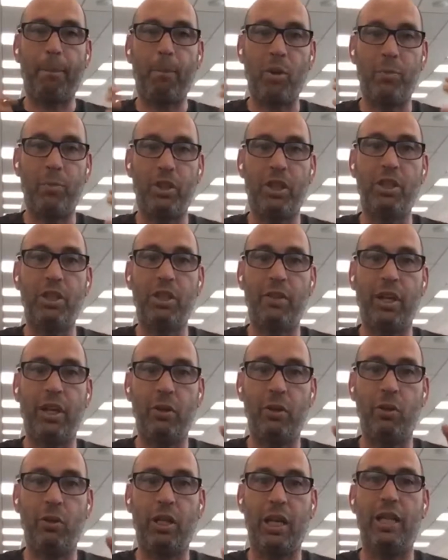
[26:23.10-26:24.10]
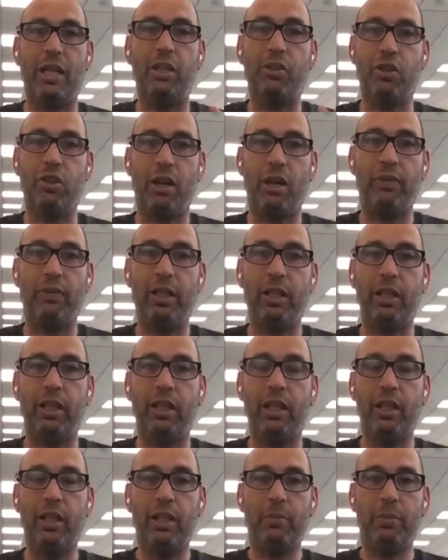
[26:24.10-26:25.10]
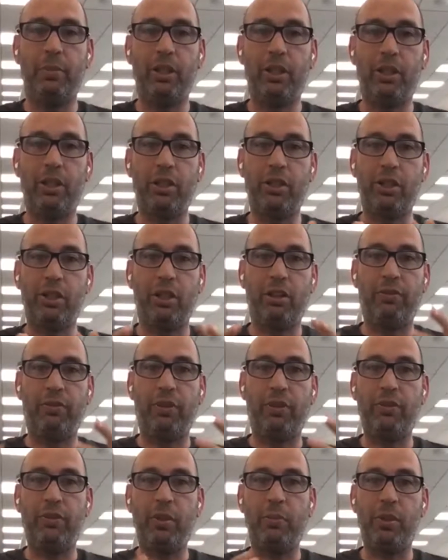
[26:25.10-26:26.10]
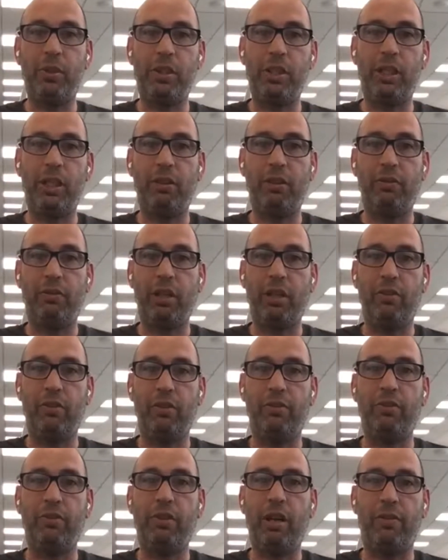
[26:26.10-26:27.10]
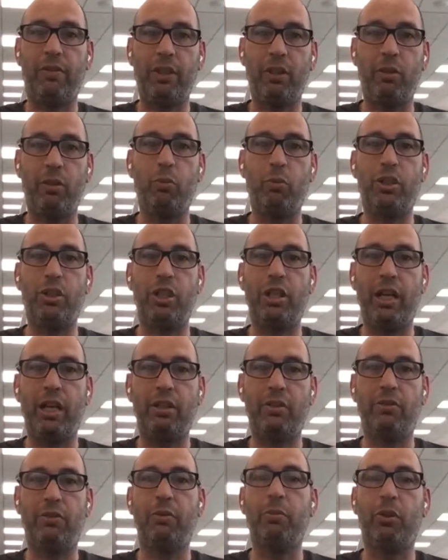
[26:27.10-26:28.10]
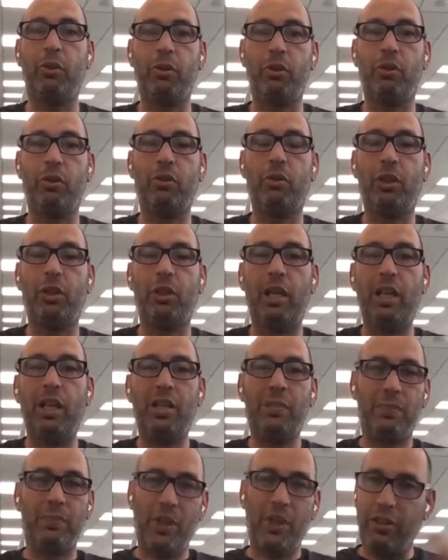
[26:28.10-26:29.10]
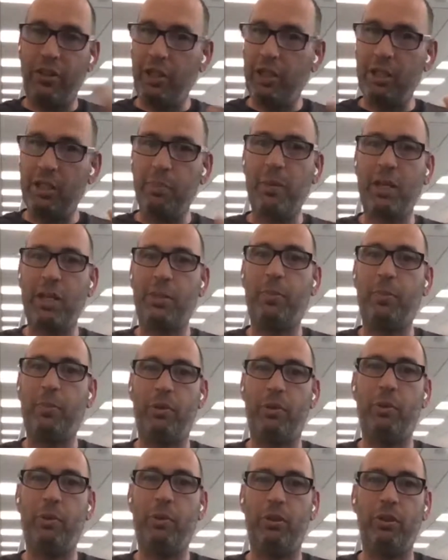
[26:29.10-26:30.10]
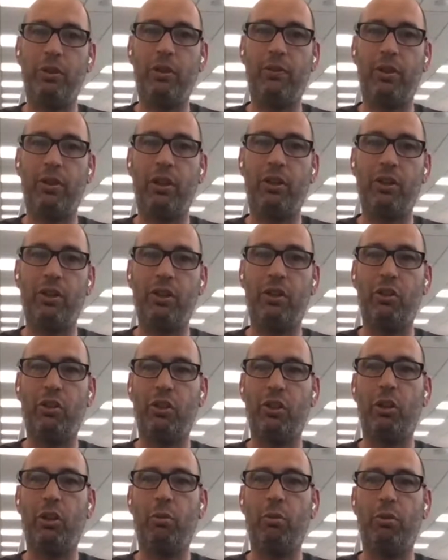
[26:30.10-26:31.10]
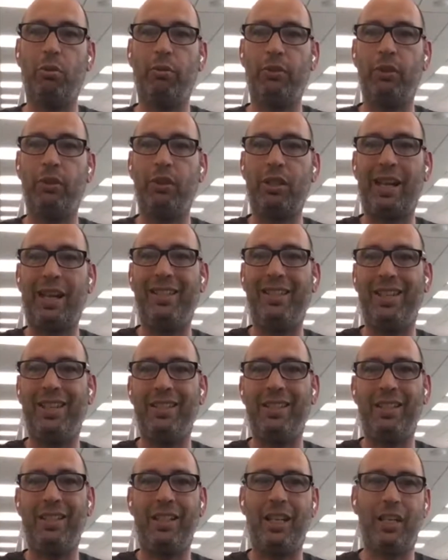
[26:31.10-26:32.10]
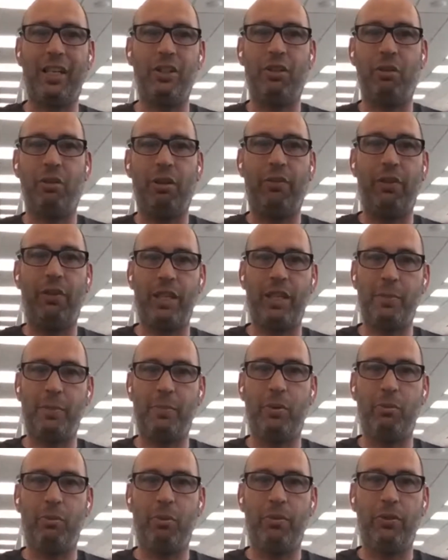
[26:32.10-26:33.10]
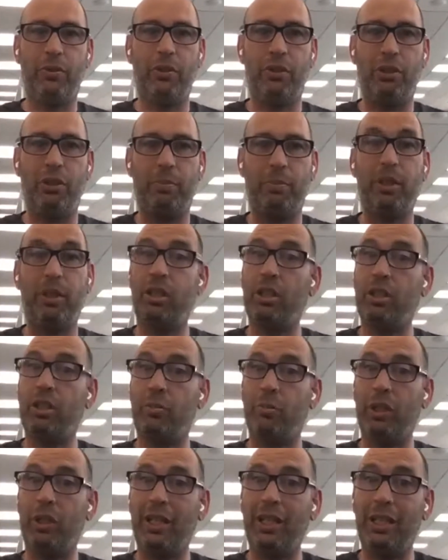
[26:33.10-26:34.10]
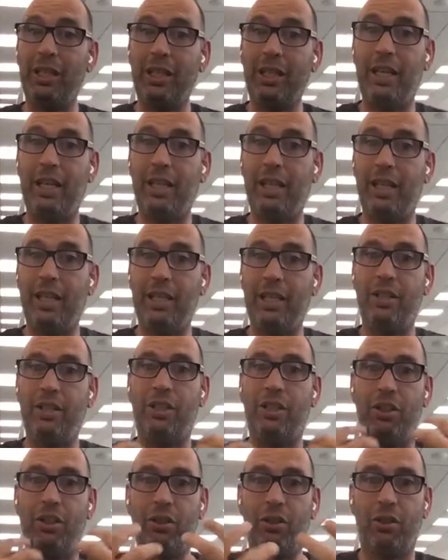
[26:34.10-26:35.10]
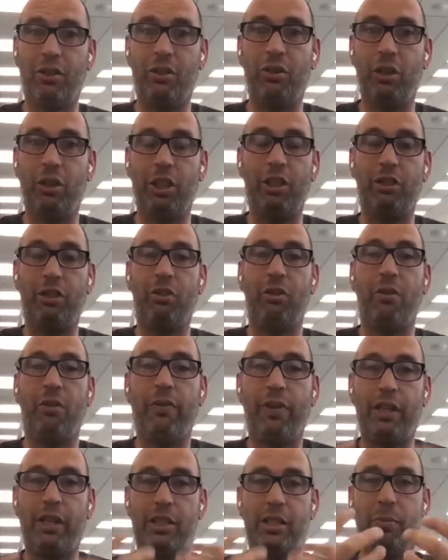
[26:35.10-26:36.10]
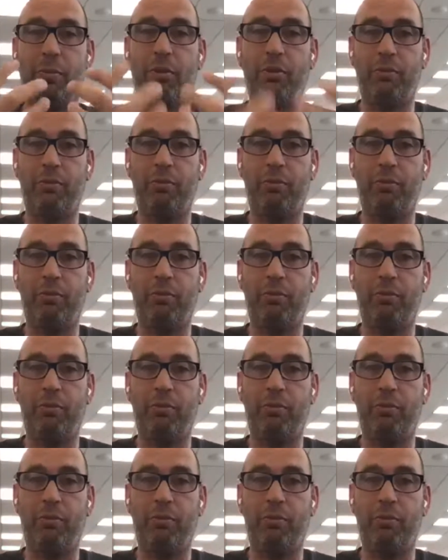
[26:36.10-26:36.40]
because of that organic traffic. Because 50% of traffic originates from Google, I think it's much more important to focus on Google reviews and then secondary Facebook reviews, because we can get it into your Facebook